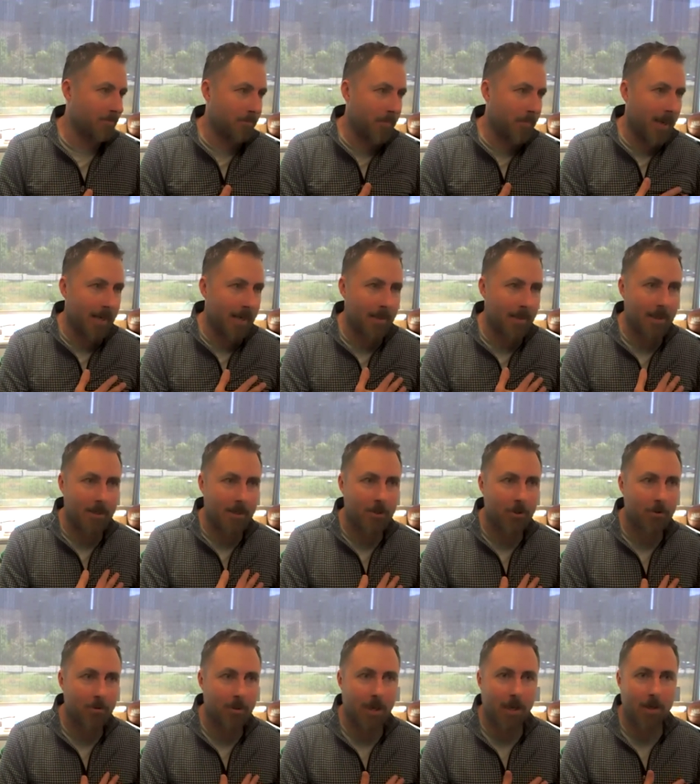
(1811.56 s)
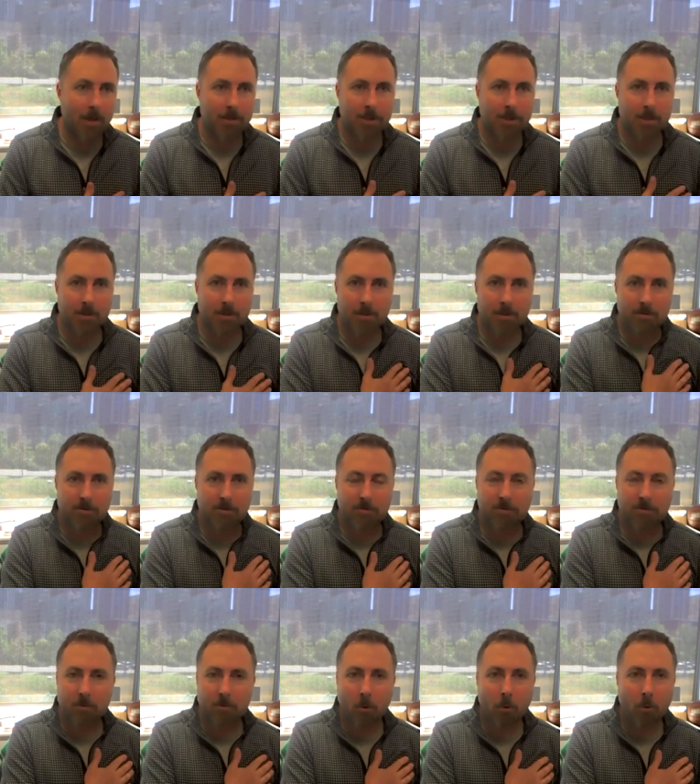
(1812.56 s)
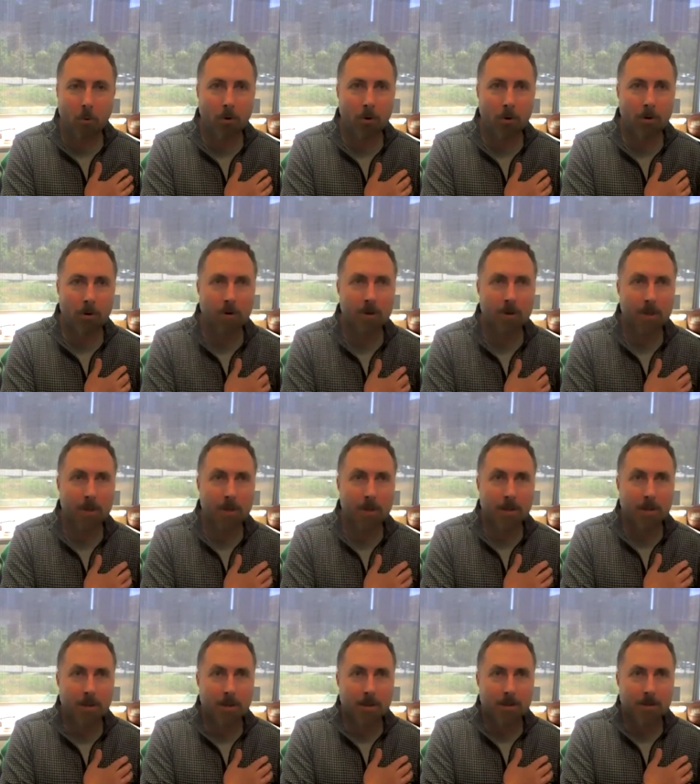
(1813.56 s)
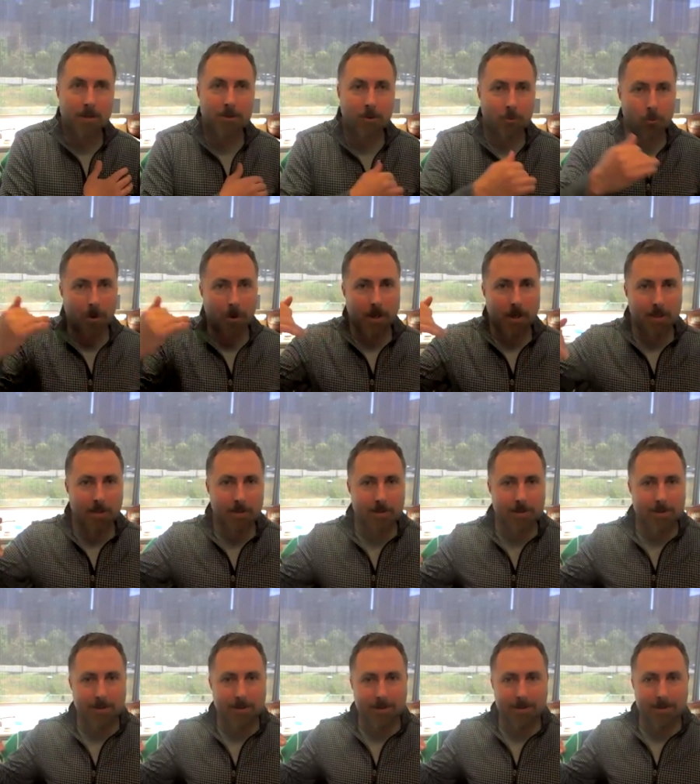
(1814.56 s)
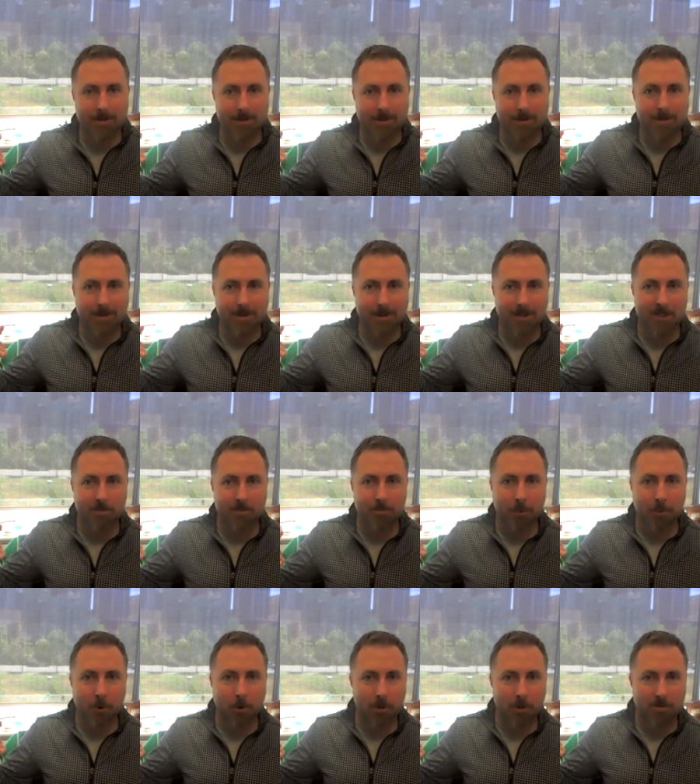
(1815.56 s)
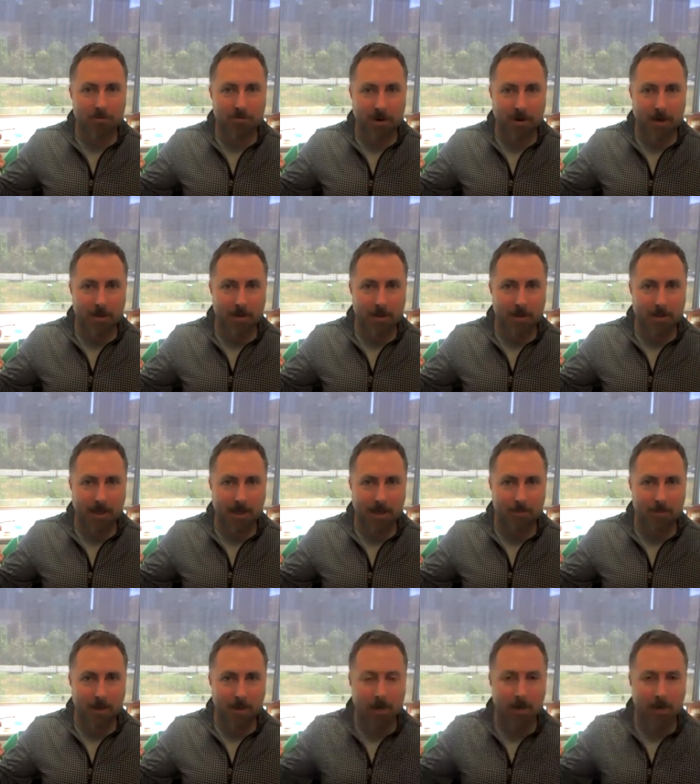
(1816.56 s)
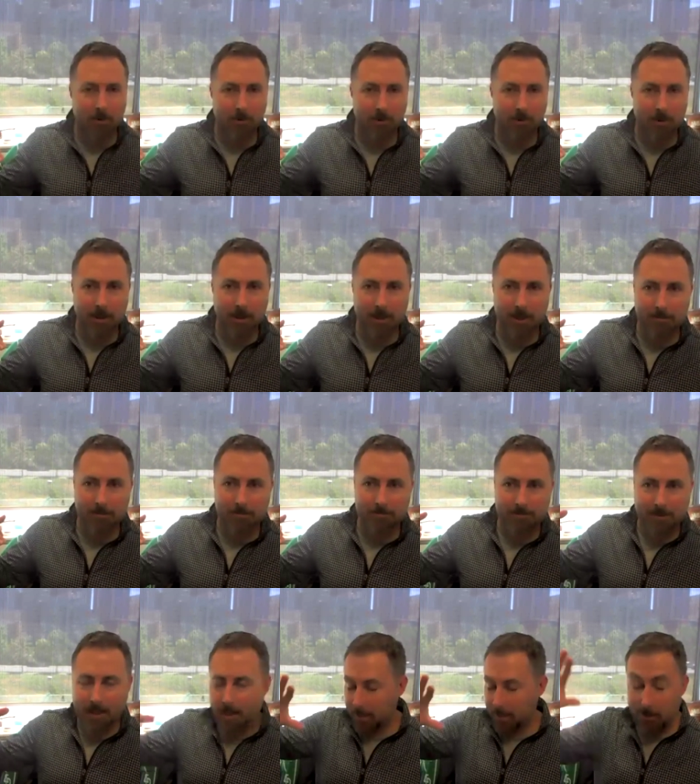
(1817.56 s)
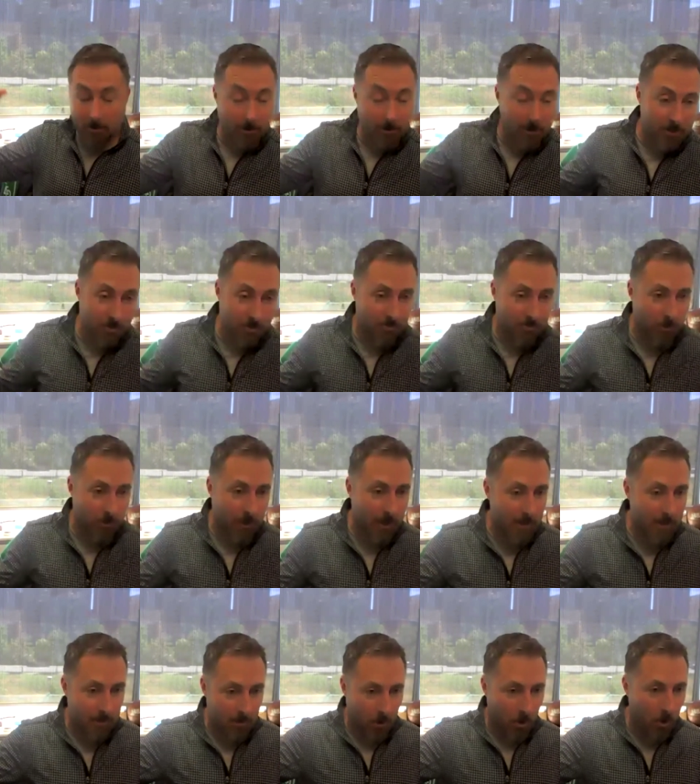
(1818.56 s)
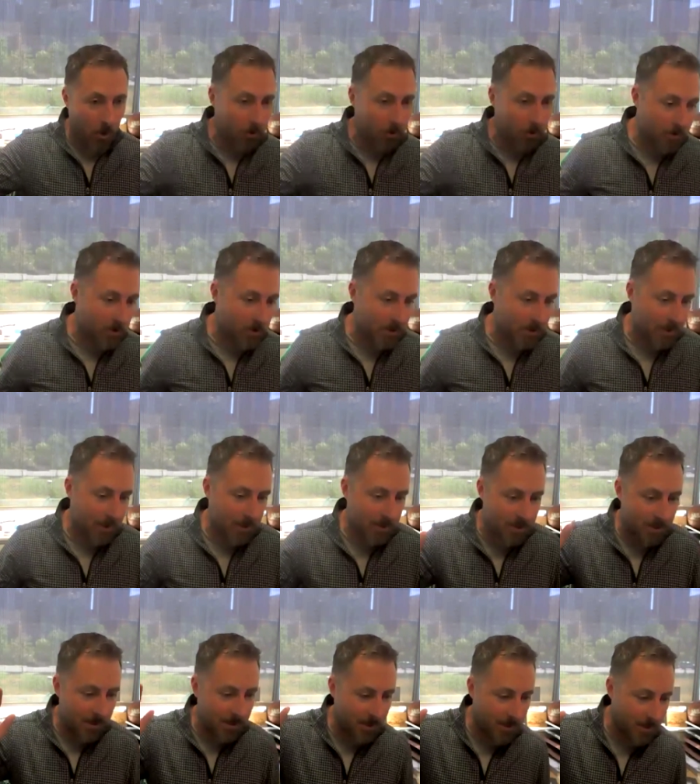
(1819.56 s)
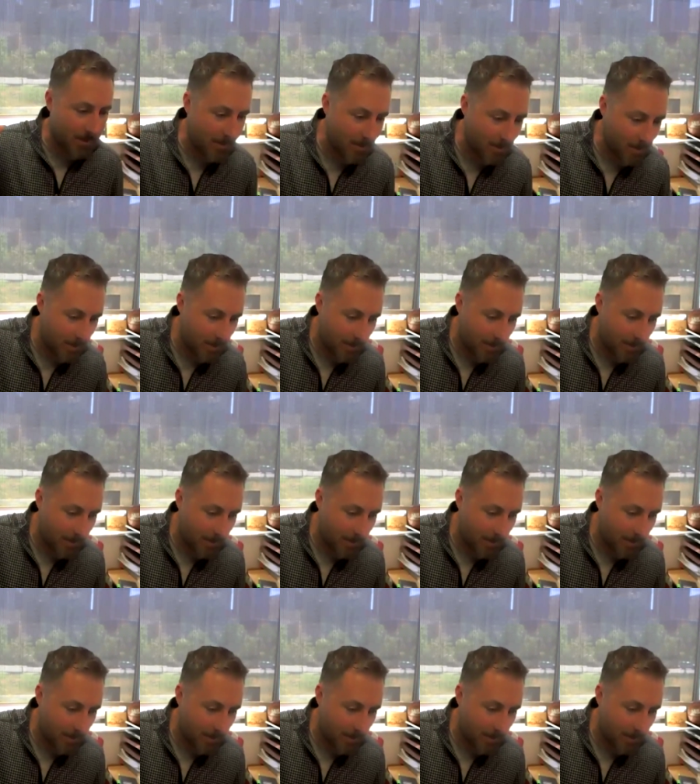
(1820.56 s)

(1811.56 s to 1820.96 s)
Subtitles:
back in like 2004. So when his book finally came out, I'd already sort of read all those things, and